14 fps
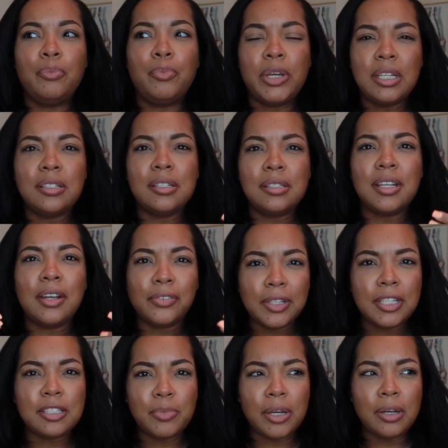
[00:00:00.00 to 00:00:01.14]
But it just definitely
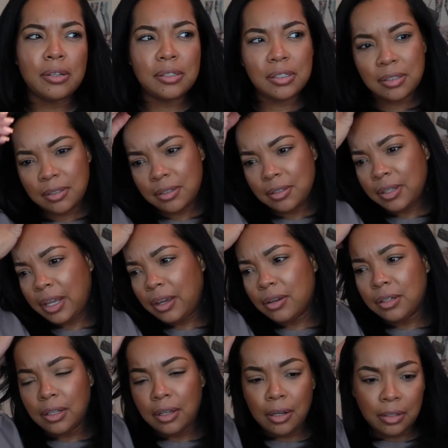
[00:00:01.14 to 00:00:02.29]
smells like
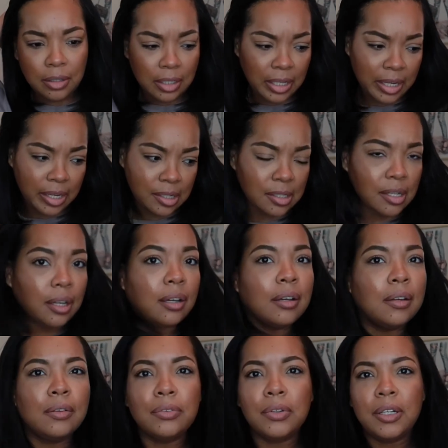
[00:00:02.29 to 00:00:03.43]
along the lines
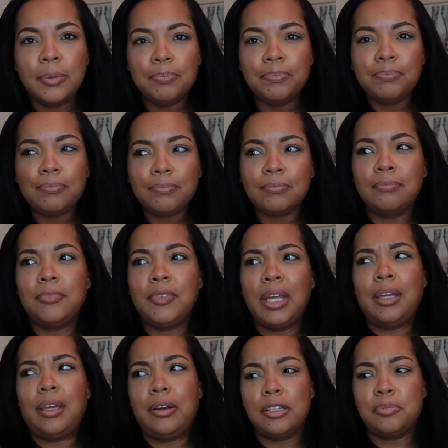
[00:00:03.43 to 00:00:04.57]
of like
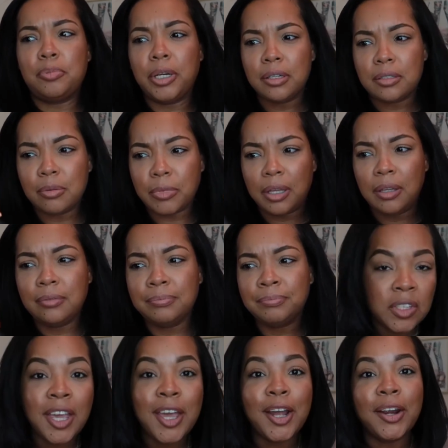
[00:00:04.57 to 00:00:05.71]
hairspray or something. All
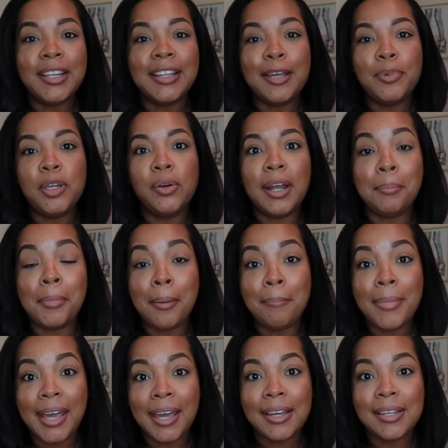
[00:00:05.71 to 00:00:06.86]
right, let me grab my
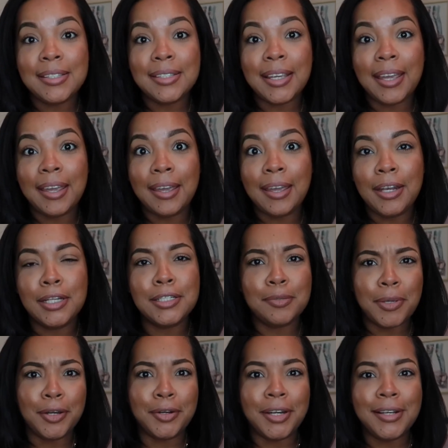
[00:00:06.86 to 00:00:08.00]
mask and some
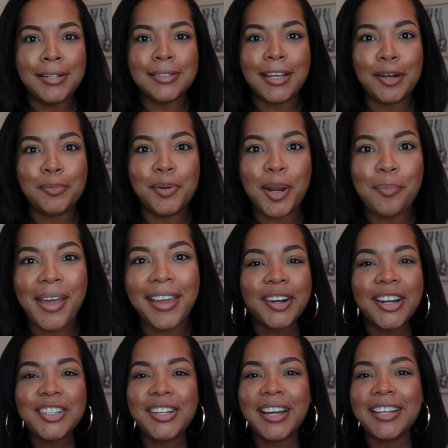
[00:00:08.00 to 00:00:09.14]
earrings and I'll be right back. All
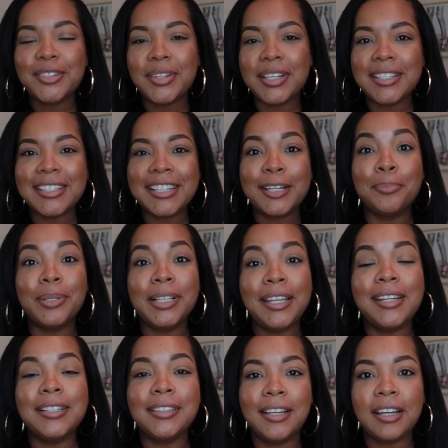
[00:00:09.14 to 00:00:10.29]
right, you guys, so this is a
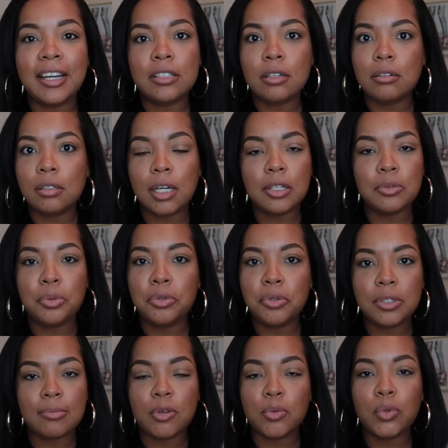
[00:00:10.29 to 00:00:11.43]
completed look. I told you guys we were doing
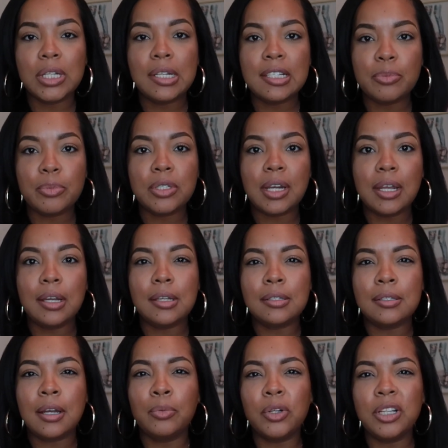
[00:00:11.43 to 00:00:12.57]
something really simple today because
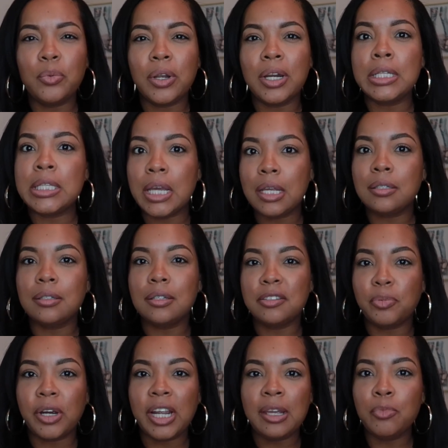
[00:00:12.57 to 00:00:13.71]
I really want to test the
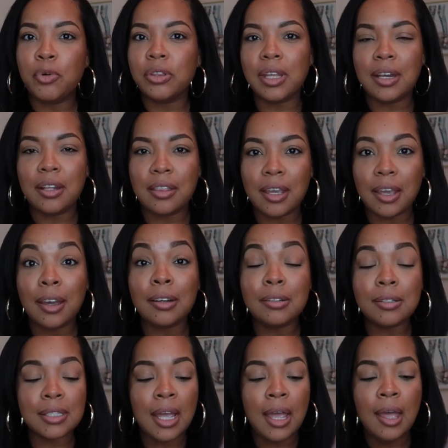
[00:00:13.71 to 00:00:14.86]
spray more than anything else.